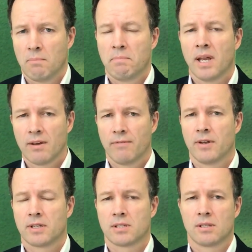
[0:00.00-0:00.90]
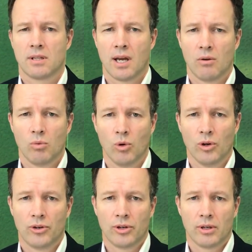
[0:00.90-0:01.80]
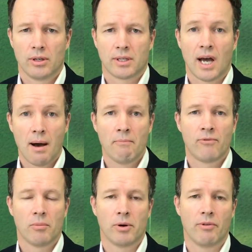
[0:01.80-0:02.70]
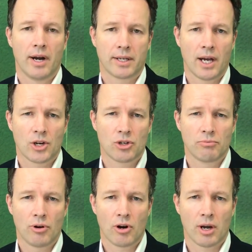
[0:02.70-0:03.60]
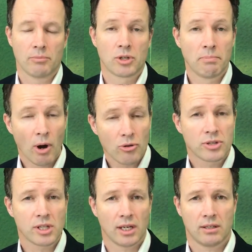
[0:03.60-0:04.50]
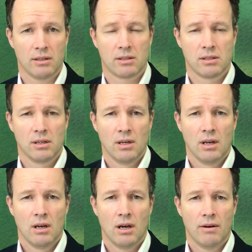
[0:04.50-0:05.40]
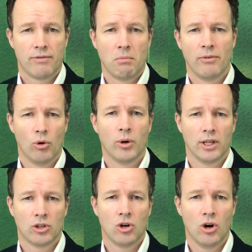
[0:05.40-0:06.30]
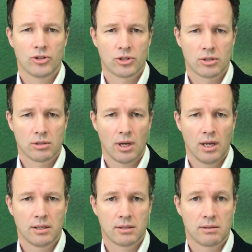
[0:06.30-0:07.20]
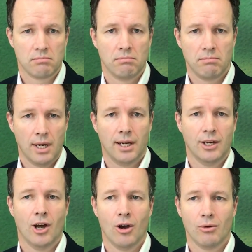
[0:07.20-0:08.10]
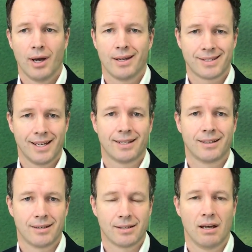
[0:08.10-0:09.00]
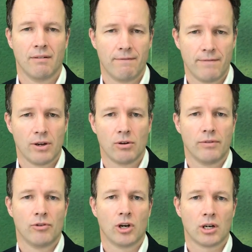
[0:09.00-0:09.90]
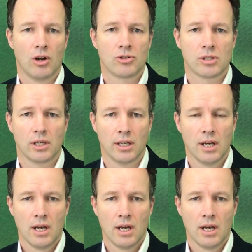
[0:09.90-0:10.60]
benefits that would come from an eradication program to both sectors. From avoiding costs, as many know, our sectors are very, very closely